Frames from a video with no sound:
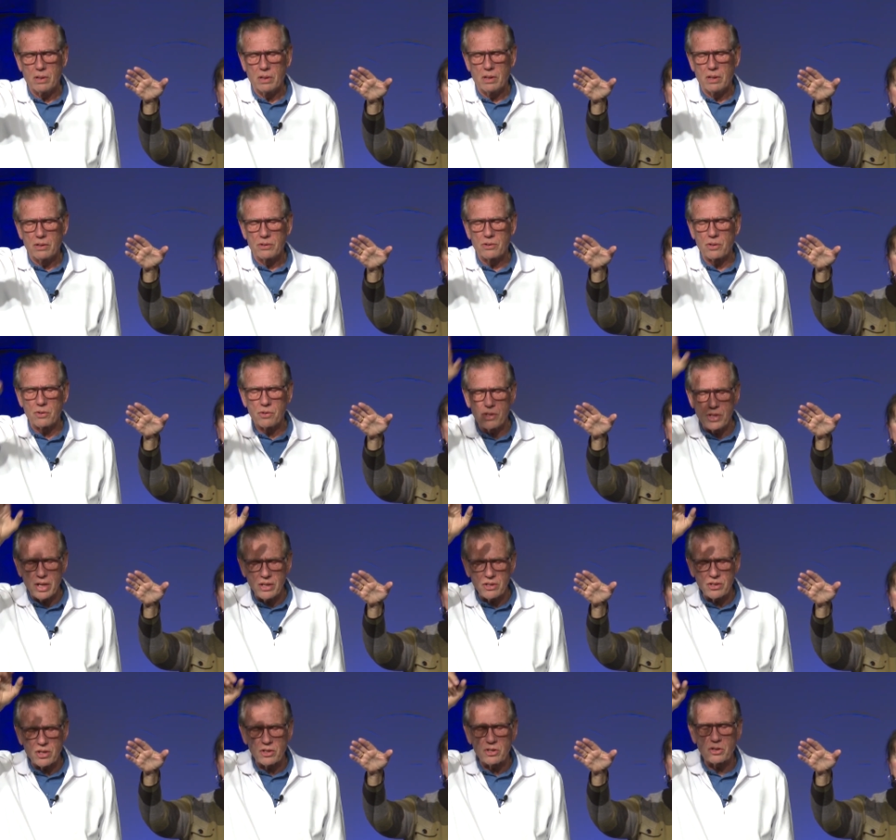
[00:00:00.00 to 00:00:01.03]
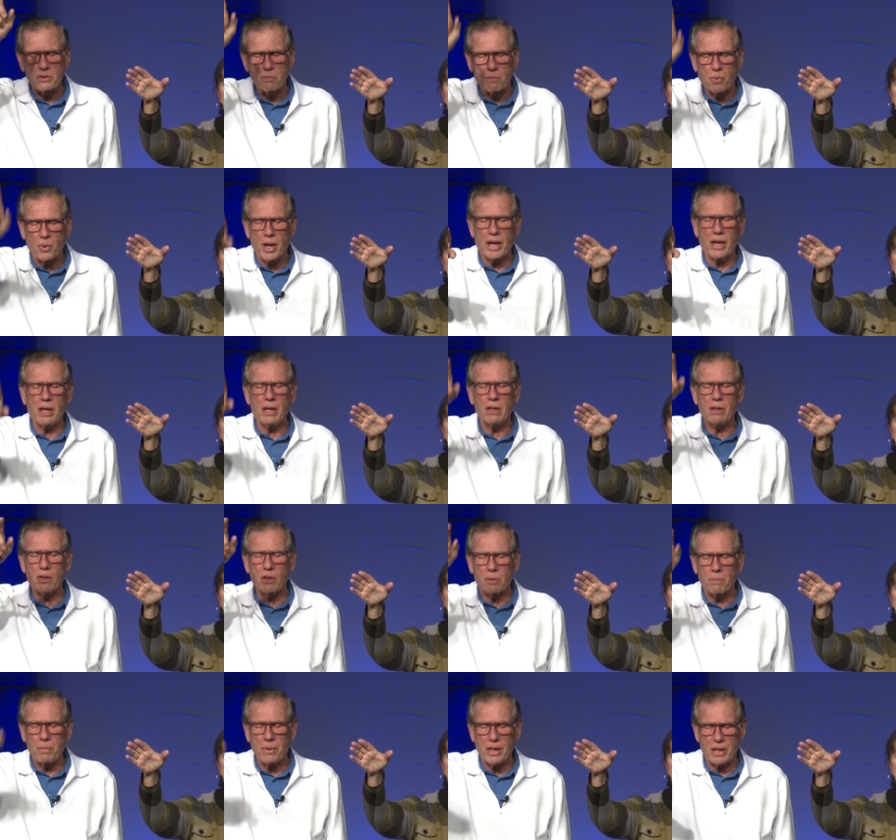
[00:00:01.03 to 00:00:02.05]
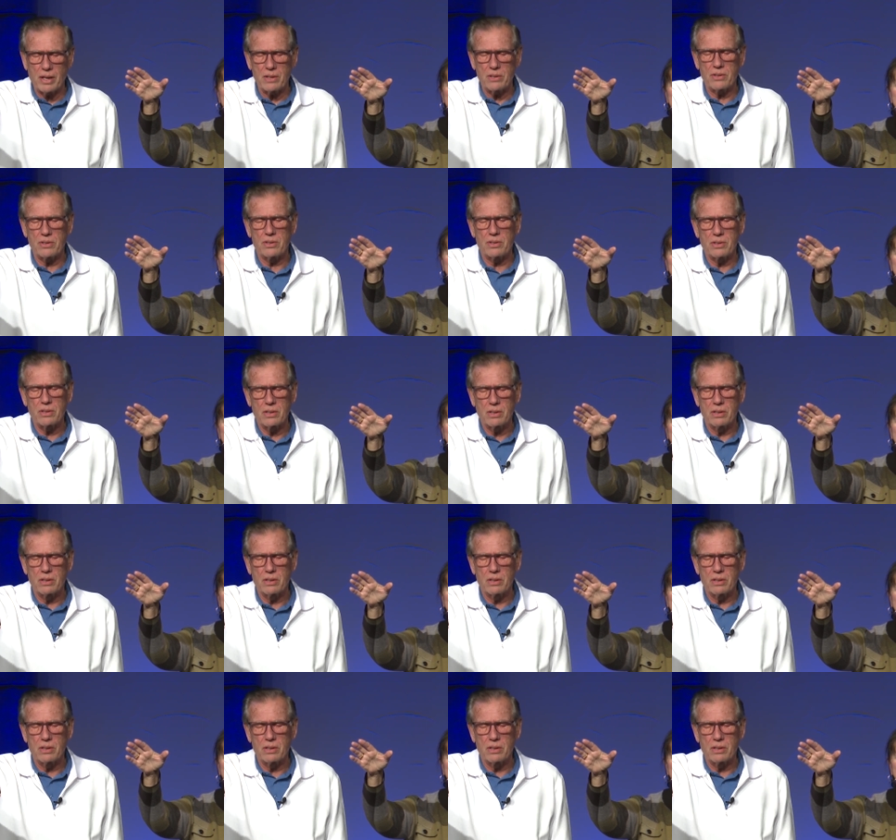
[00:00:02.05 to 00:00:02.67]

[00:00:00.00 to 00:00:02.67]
So Jesus, bring your peace.